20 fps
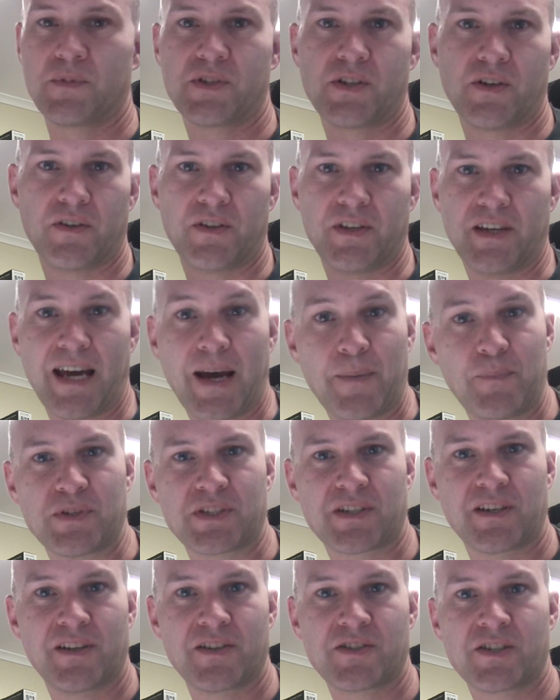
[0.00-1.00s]
So the app
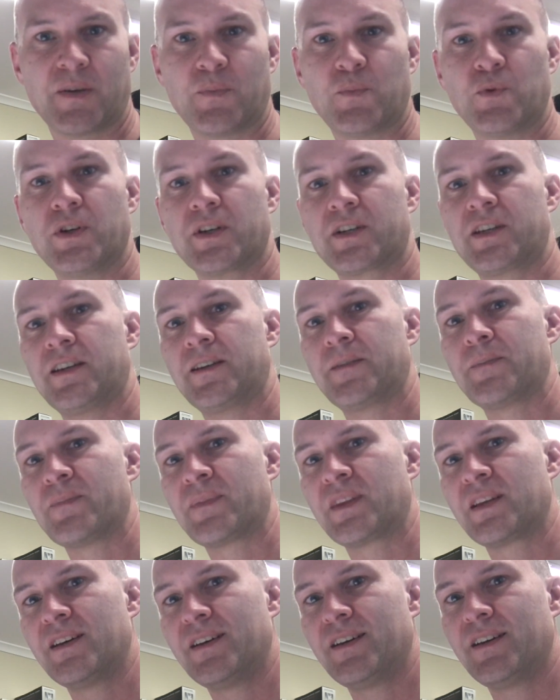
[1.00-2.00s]
is going to stop working,
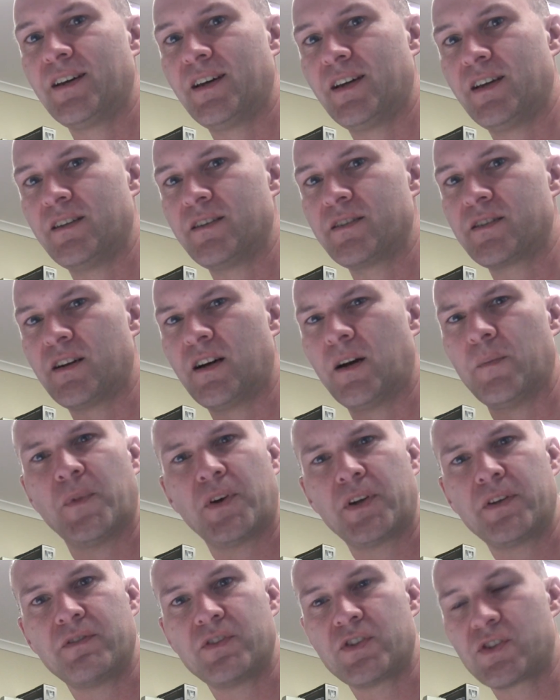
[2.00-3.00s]
and I'm
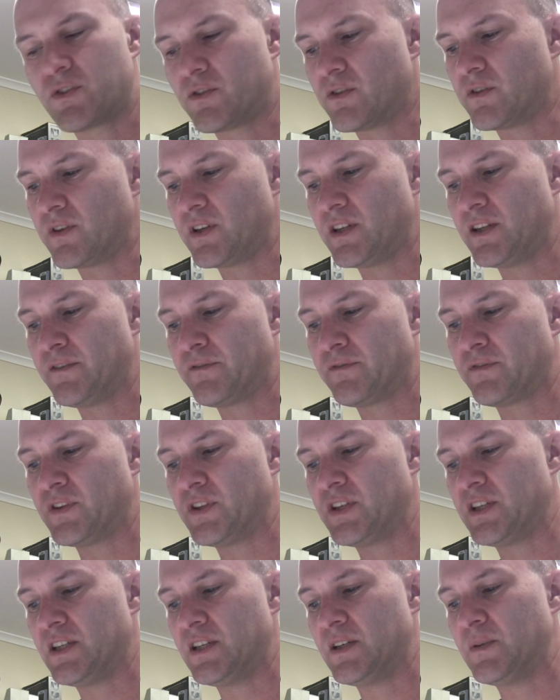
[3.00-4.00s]
not even sure if
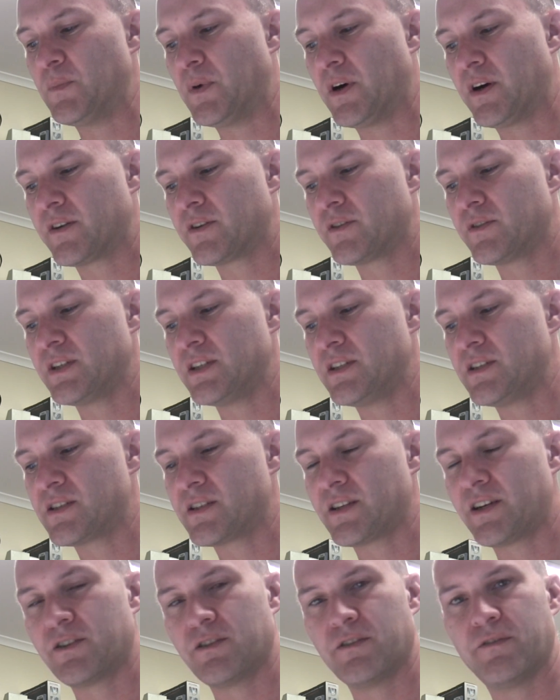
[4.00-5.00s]
the
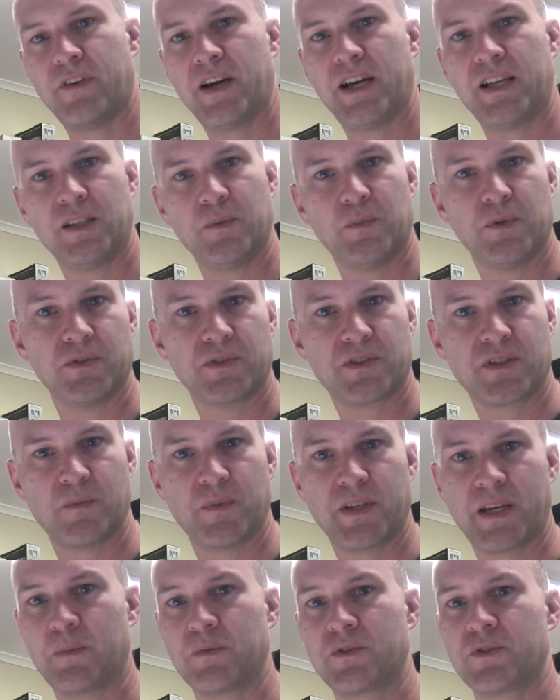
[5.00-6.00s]
binaries are available to
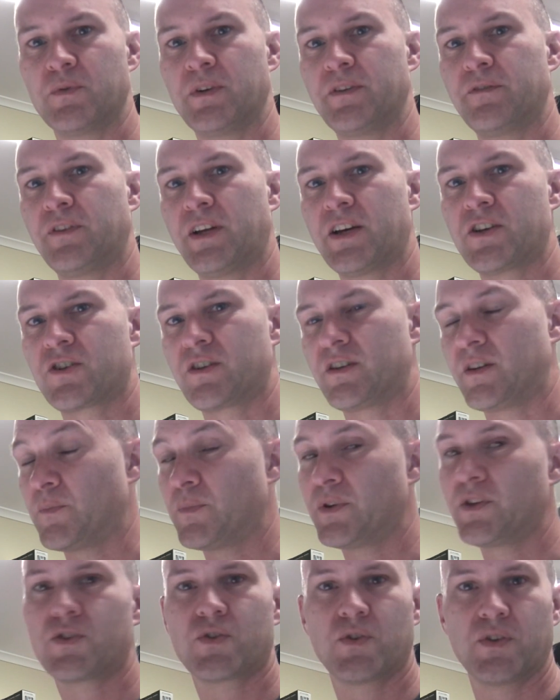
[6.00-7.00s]
be able to reflash it. I'm
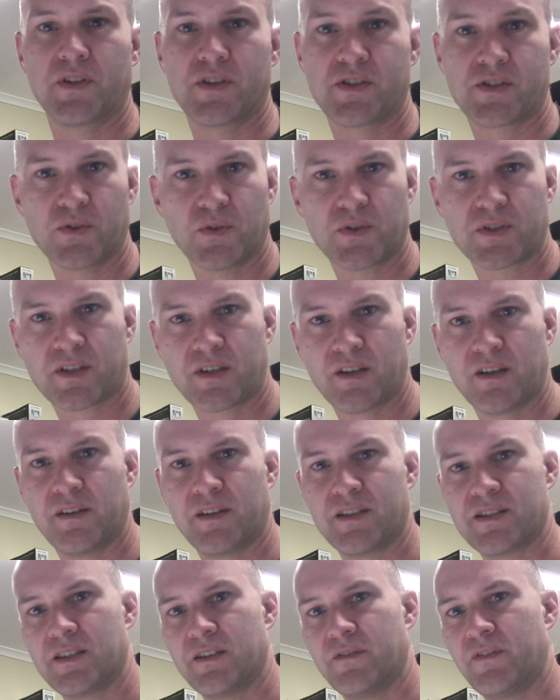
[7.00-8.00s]
pretty sure the source code
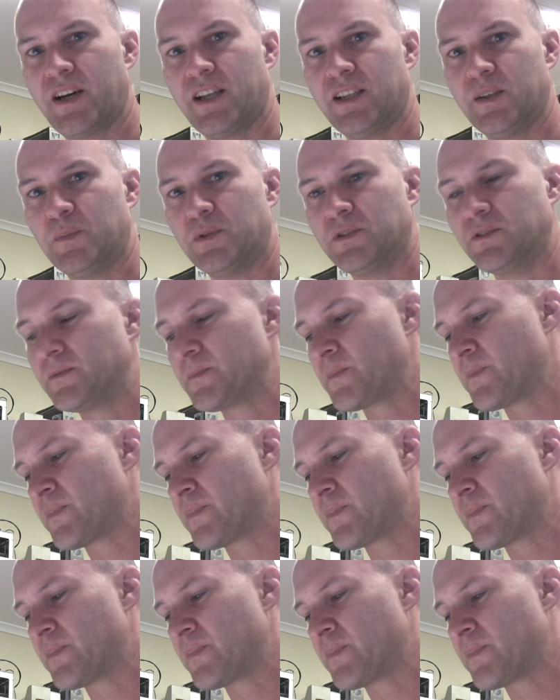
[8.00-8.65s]
isn't available.